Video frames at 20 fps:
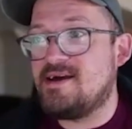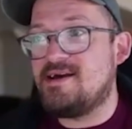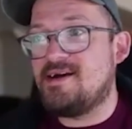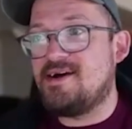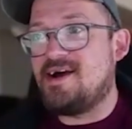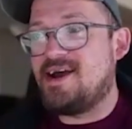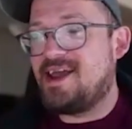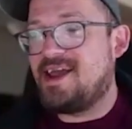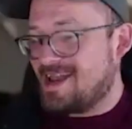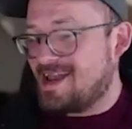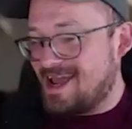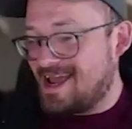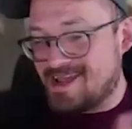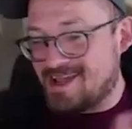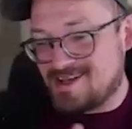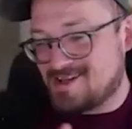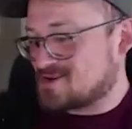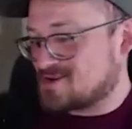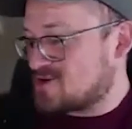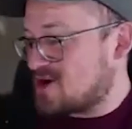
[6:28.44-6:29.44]
uh, and I
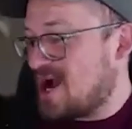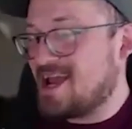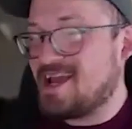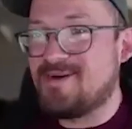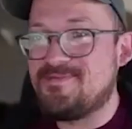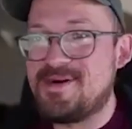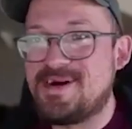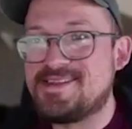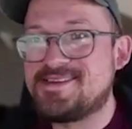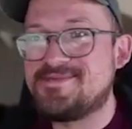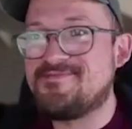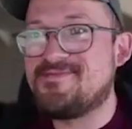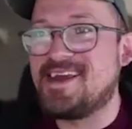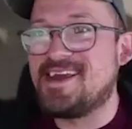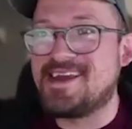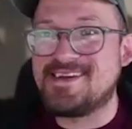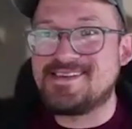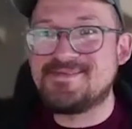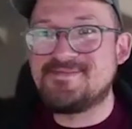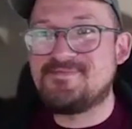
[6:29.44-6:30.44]
can try a bunch of
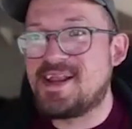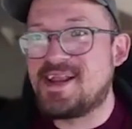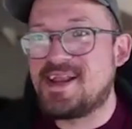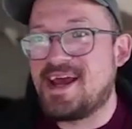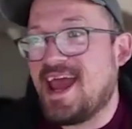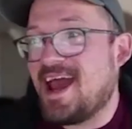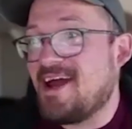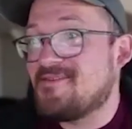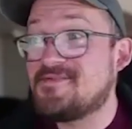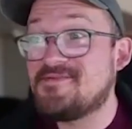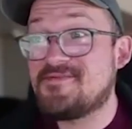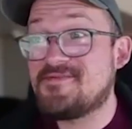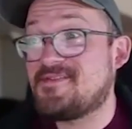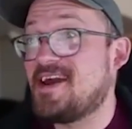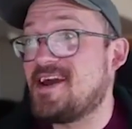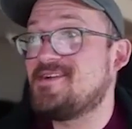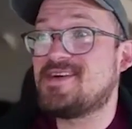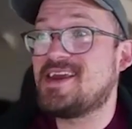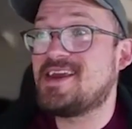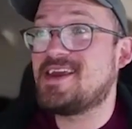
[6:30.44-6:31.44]
things, but I haven't
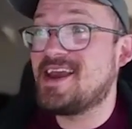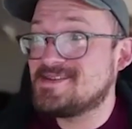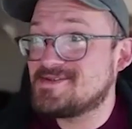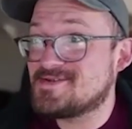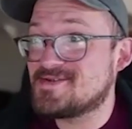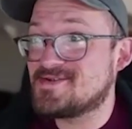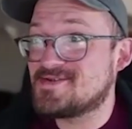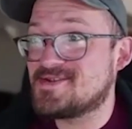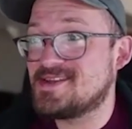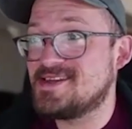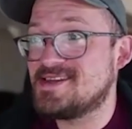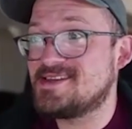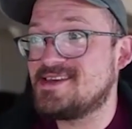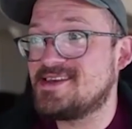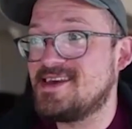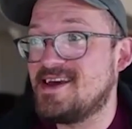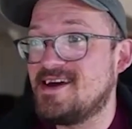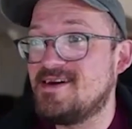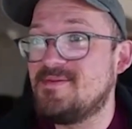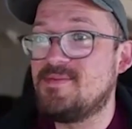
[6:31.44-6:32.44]
found the answer to this
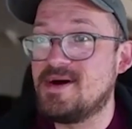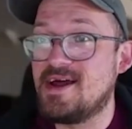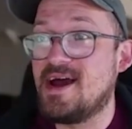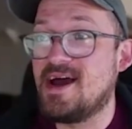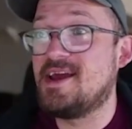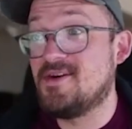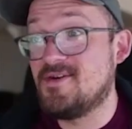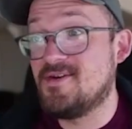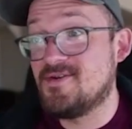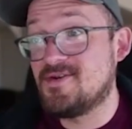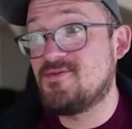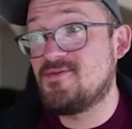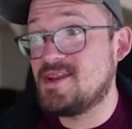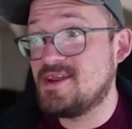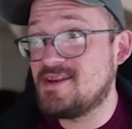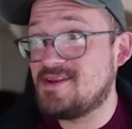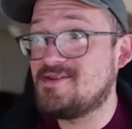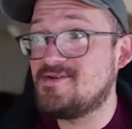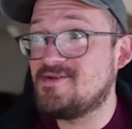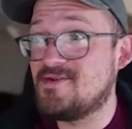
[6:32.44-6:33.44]
yet. But I know that we need
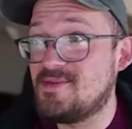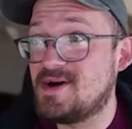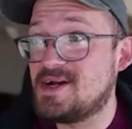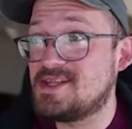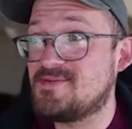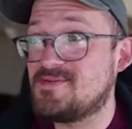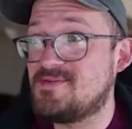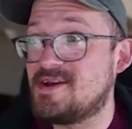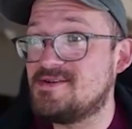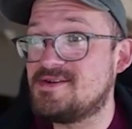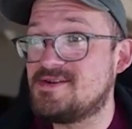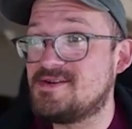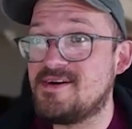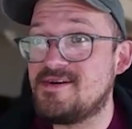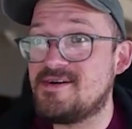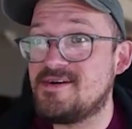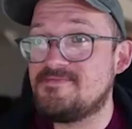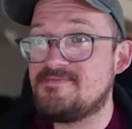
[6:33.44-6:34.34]
to do a much better job.